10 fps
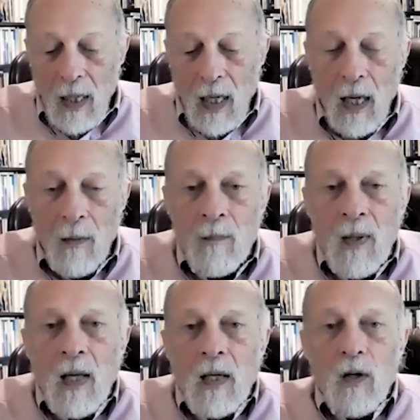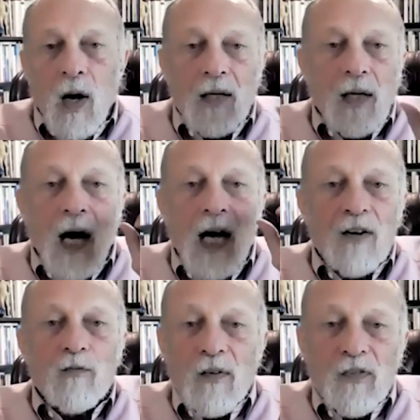Um, but I
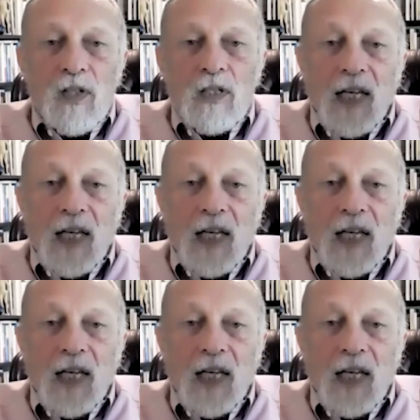have references.